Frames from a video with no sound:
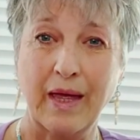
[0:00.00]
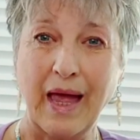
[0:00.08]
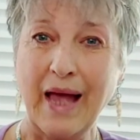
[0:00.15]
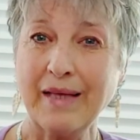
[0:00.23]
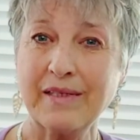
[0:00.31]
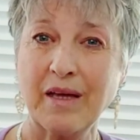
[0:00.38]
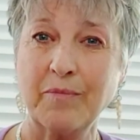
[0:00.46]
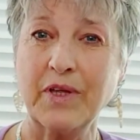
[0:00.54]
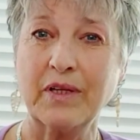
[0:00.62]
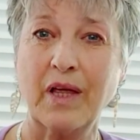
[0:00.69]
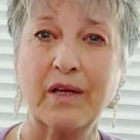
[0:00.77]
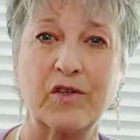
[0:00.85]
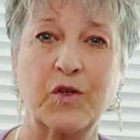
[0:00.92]
add something
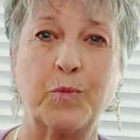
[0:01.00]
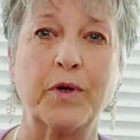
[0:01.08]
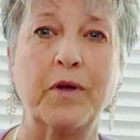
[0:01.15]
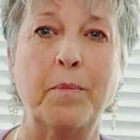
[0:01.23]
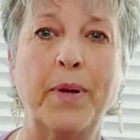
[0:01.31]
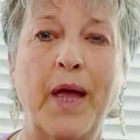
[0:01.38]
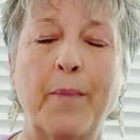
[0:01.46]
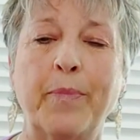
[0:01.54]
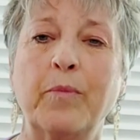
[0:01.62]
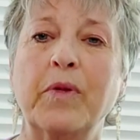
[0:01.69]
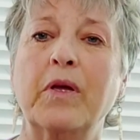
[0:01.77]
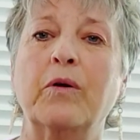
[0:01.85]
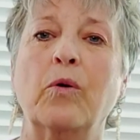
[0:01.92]
like a sprig of
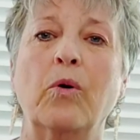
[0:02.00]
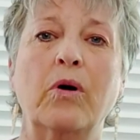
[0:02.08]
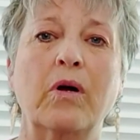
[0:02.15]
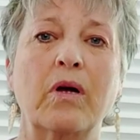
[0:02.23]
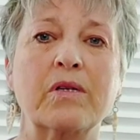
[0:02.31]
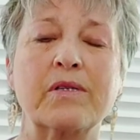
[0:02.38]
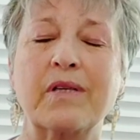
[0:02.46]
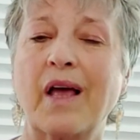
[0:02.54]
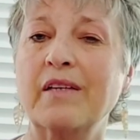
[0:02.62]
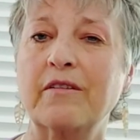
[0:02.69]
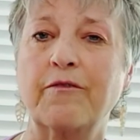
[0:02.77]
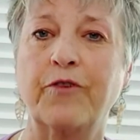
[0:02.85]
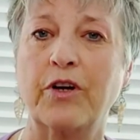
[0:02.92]
peppermint or a
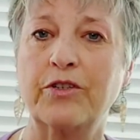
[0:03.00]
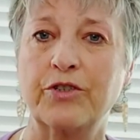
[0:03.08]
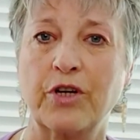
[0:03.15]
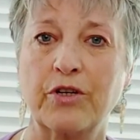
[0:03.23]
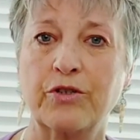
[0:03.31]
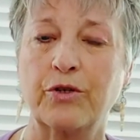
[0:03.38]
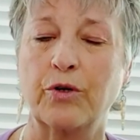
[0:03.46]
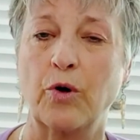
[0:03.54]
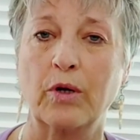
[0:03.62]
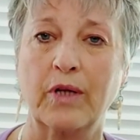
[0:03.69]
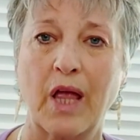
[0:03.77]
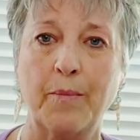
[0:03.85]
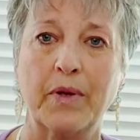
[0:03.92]
slice of fresh ginger
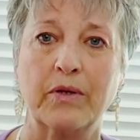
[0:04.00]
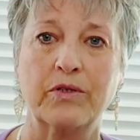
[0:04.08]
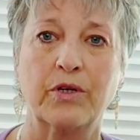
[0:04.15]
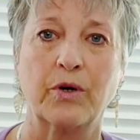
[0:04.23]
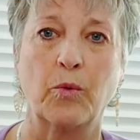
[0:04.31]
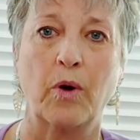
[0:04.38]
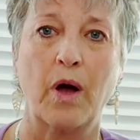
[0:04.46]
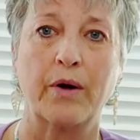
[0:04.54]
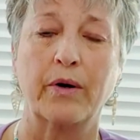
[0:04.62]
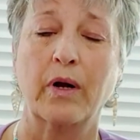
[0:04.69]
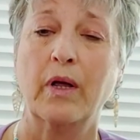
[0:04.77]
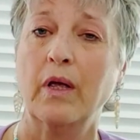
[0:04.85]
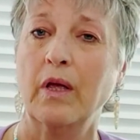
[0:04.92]
or lemon to your water.